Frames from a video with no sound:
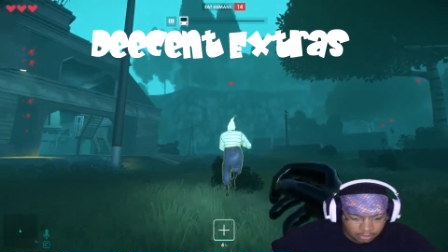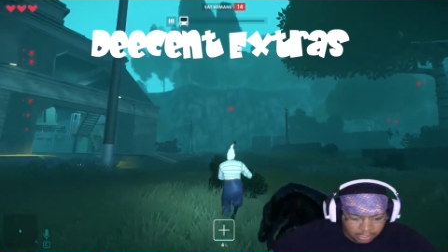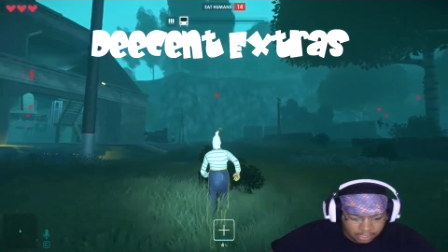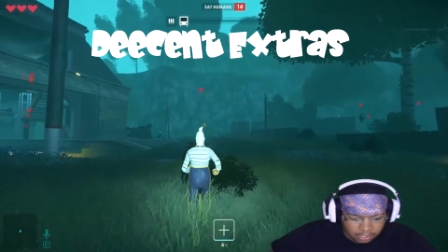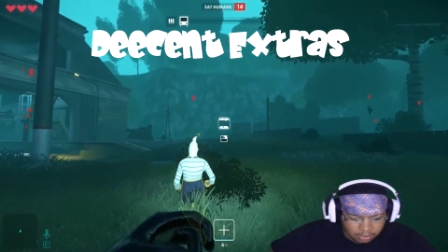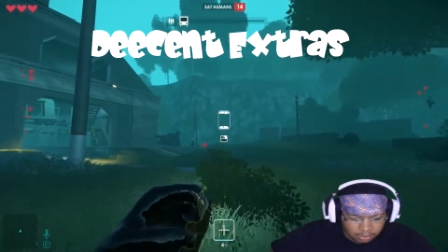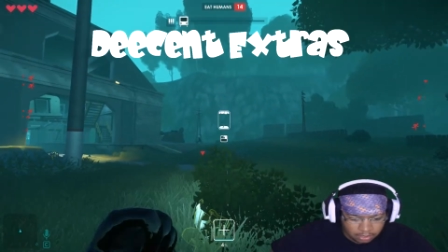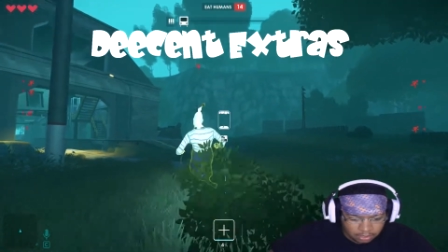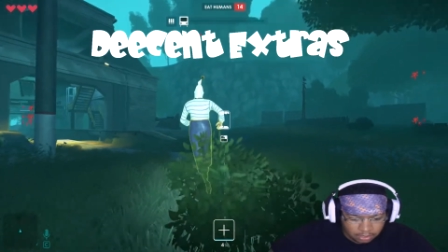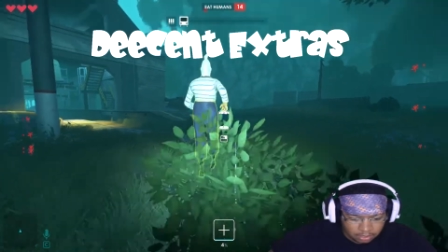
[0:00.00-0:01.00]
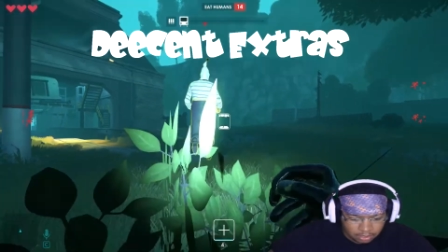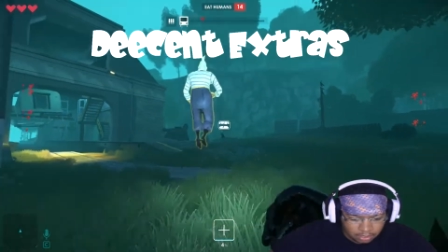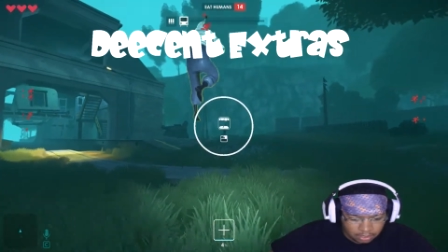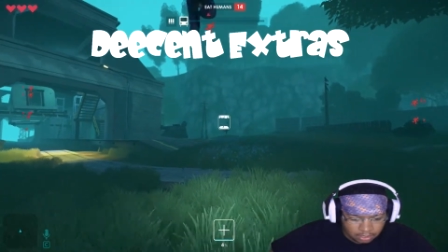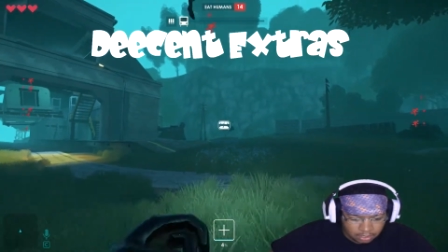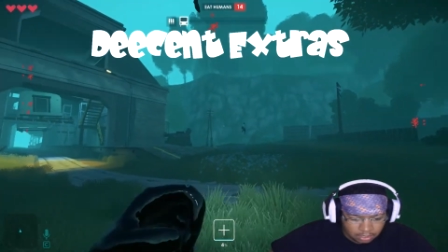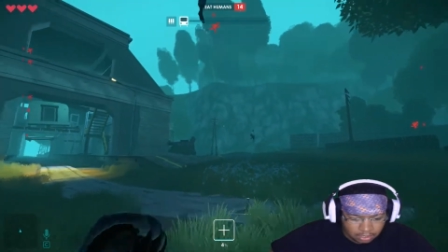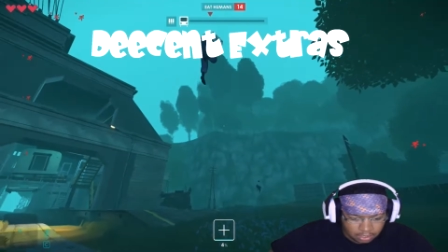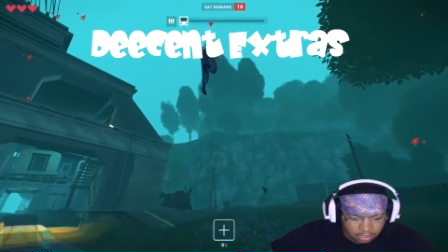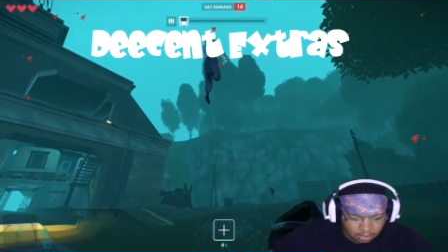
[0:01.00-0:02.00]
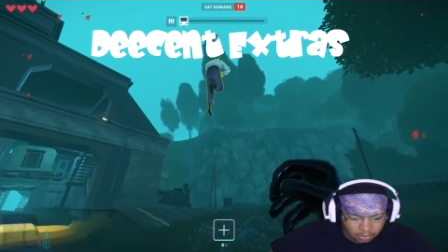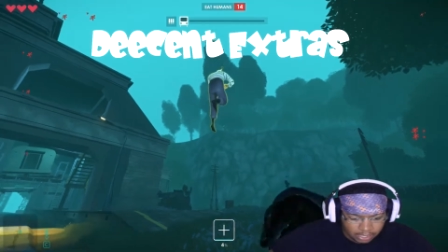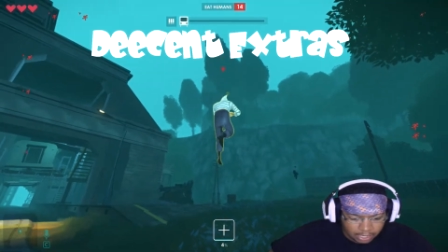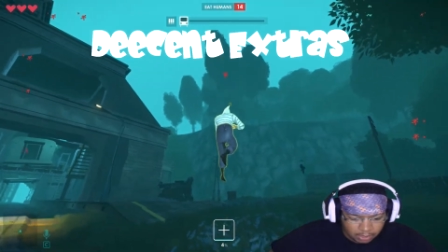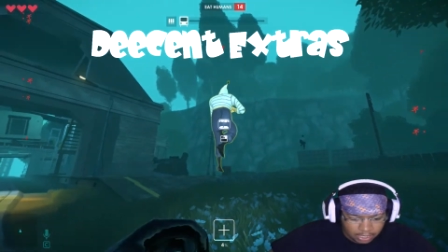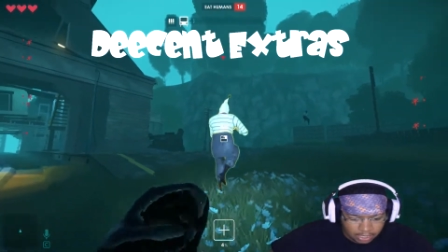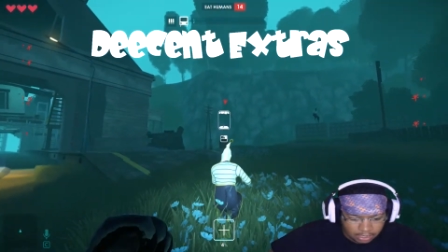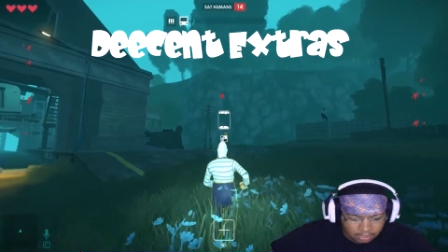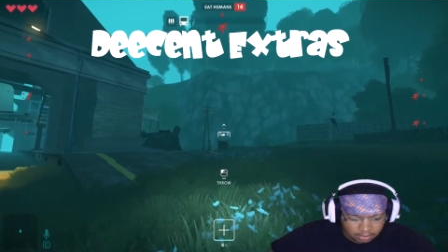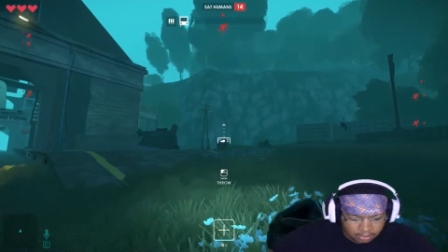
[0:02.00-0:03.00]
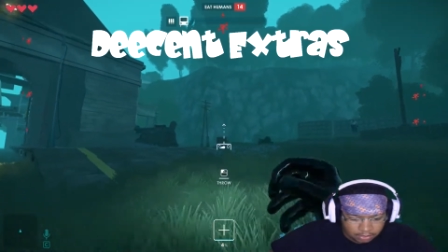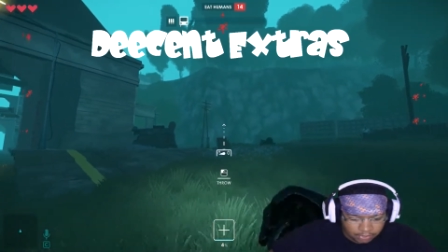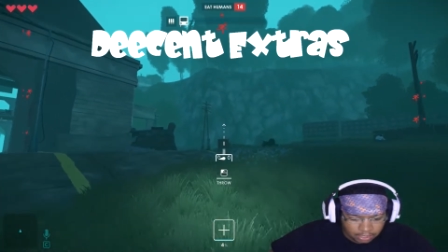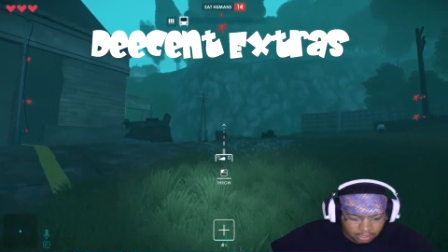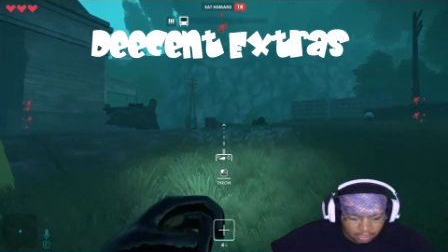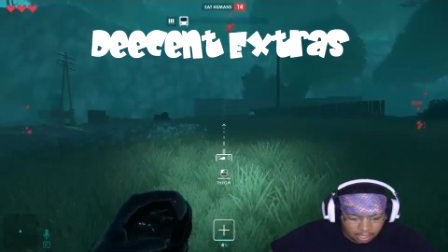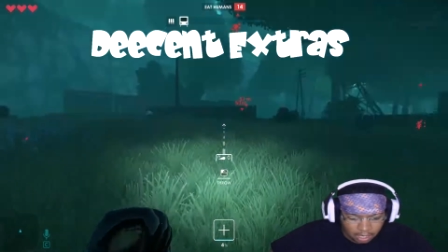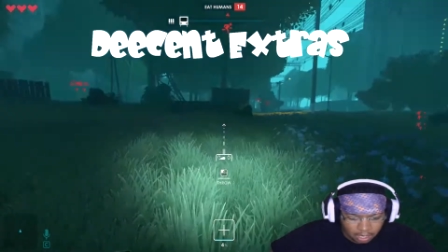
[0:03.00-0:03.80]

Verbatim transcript: I want to eat you. Oh wait, how do I eat? Is it right click?